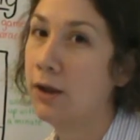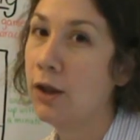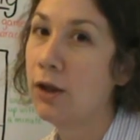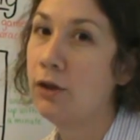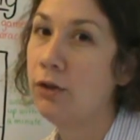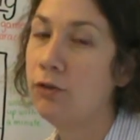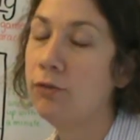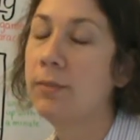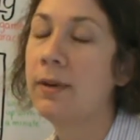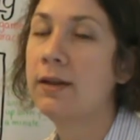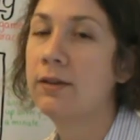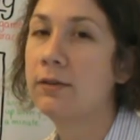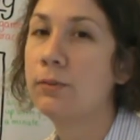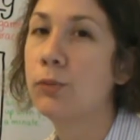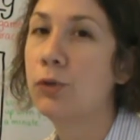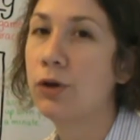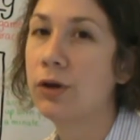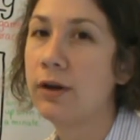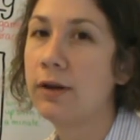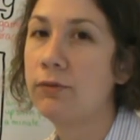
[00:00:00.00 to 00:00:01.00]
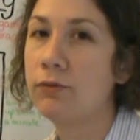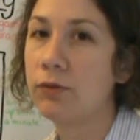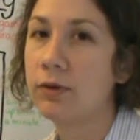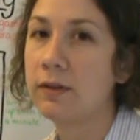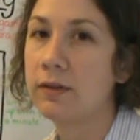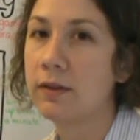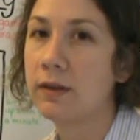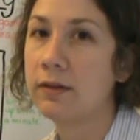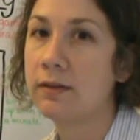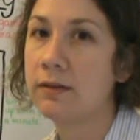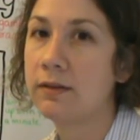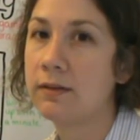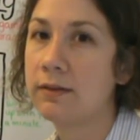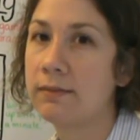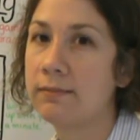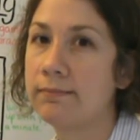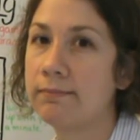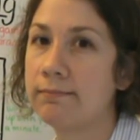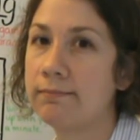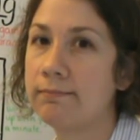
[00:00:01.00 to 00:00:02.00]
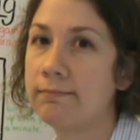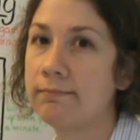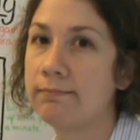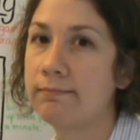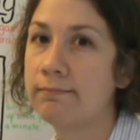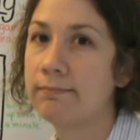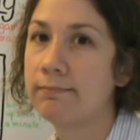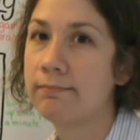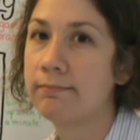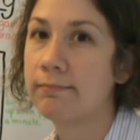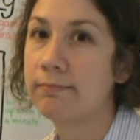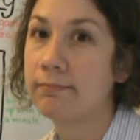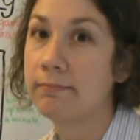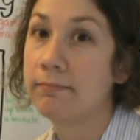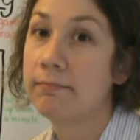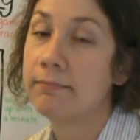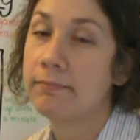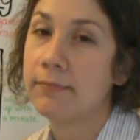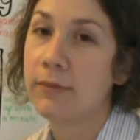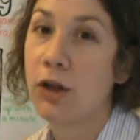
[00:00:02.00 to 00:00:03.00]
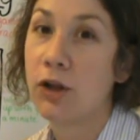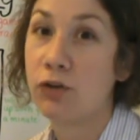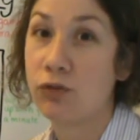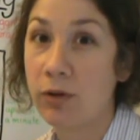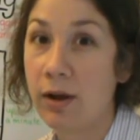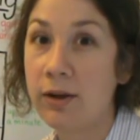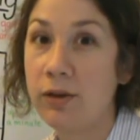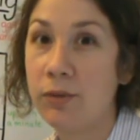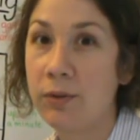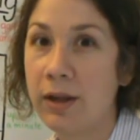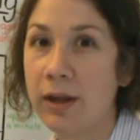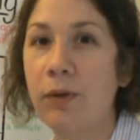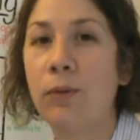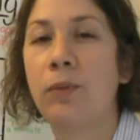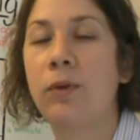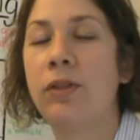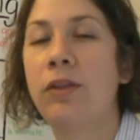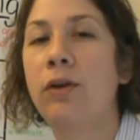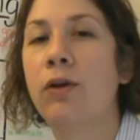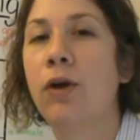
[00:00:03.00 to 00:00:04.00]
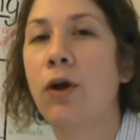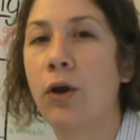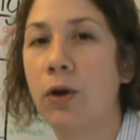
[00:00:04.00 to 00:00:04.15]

You've made some good inferences. Try doing it with your